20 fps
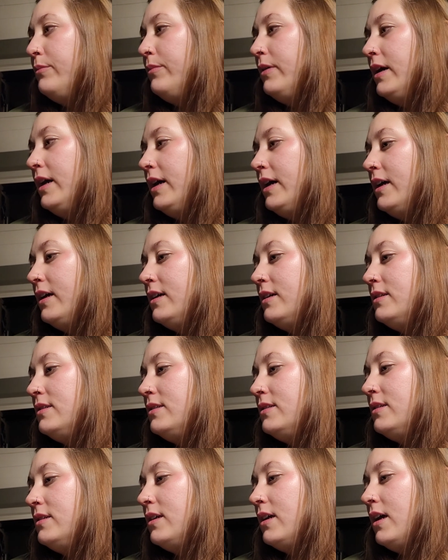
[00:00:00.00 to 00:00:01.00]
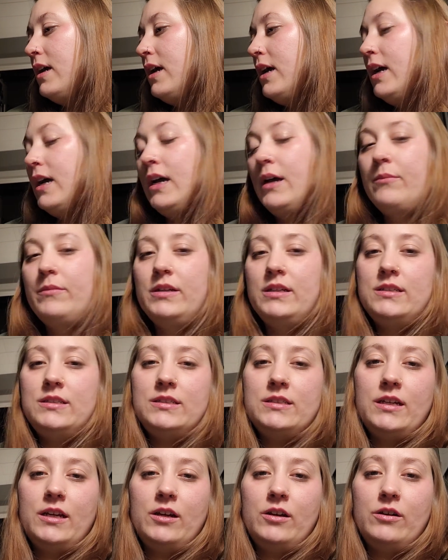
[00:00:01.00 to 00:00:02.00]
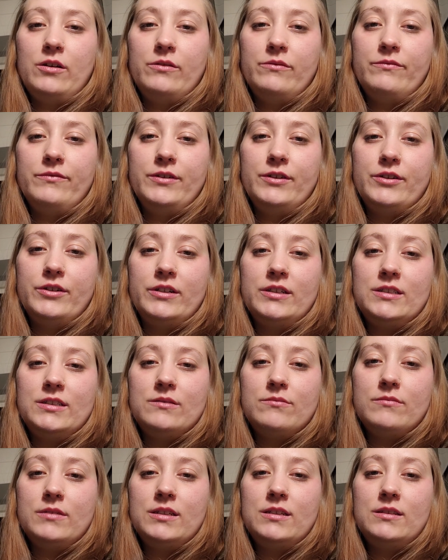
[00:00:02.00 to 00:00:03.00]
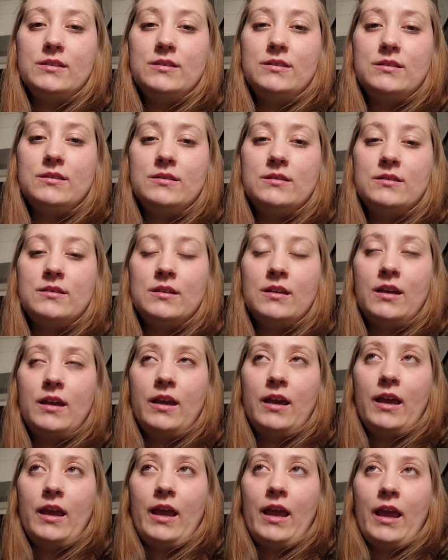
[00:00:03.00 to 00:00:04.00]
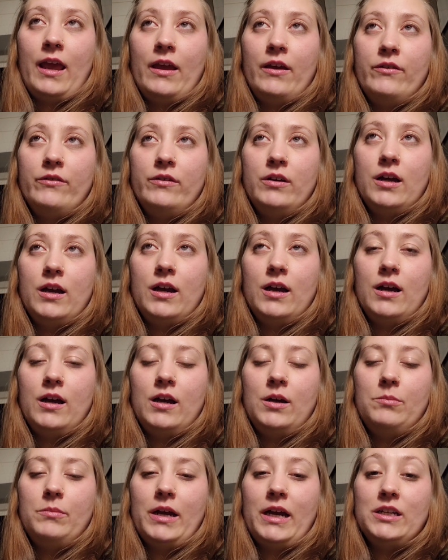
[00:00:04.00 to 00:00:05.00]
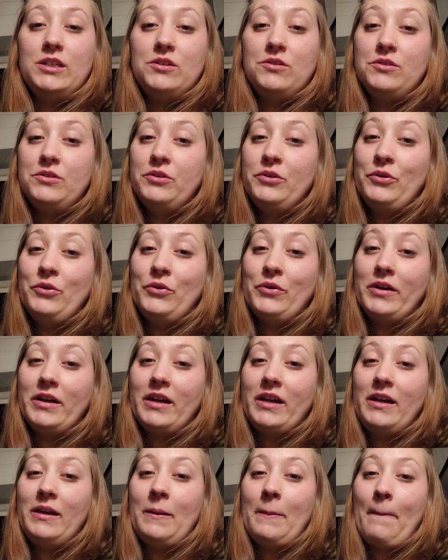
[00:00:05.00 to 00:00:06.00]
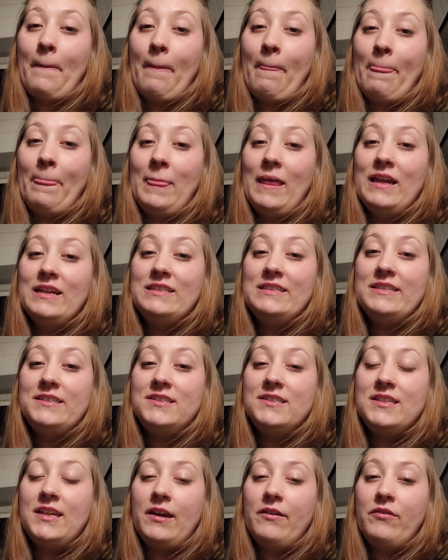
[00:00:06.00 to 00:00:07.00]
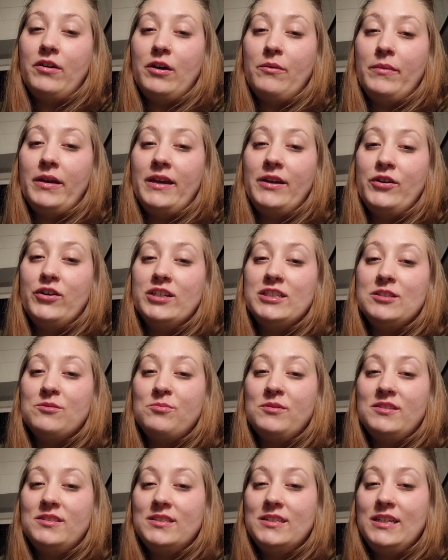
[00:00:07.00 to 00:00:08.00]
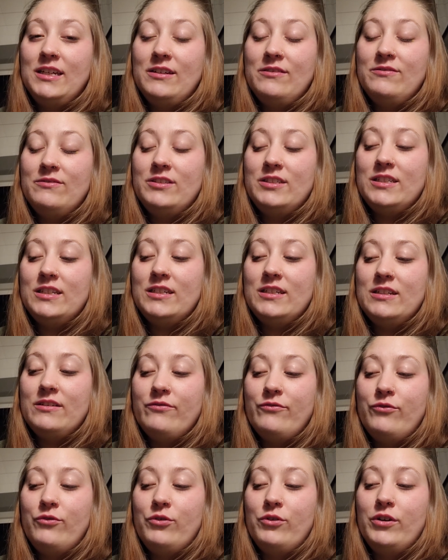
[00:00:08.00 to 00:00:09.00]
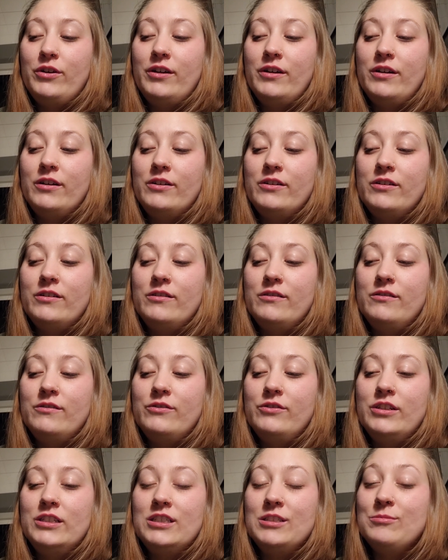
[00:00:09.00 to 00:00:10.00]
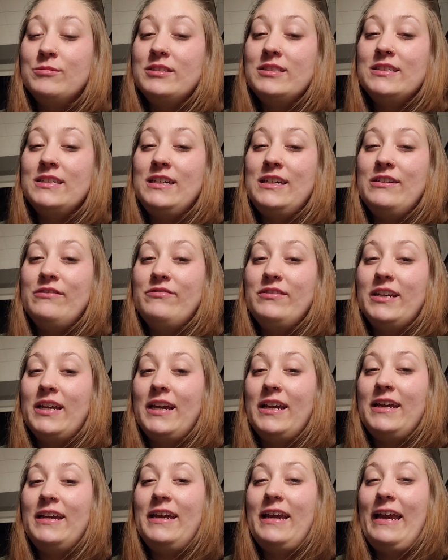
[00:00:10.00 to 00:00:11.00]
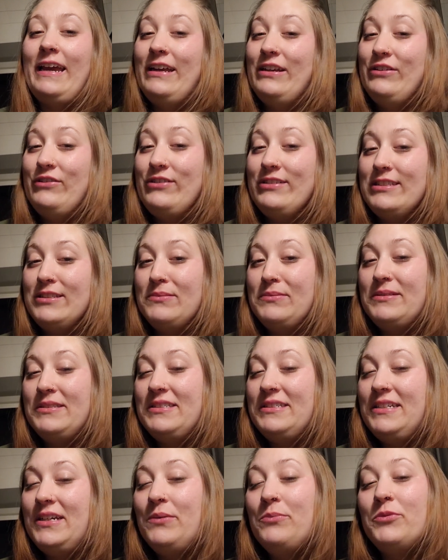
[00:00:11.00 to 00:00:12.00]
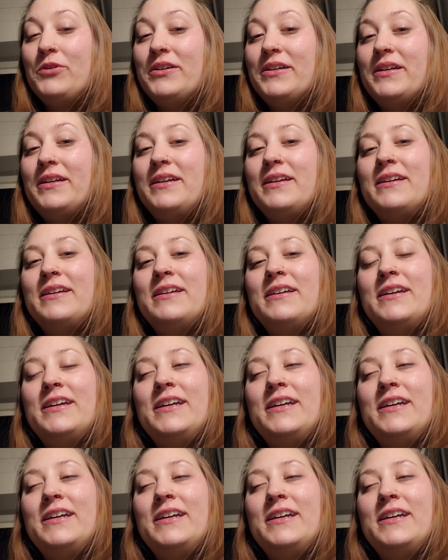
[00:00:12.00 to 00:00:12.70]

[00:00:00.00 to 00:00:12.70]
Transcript: but I'm gonna stay home for Christmas. I told Corey to save all my Christmas gifts for Christmas Eve night and Christmas Day morning,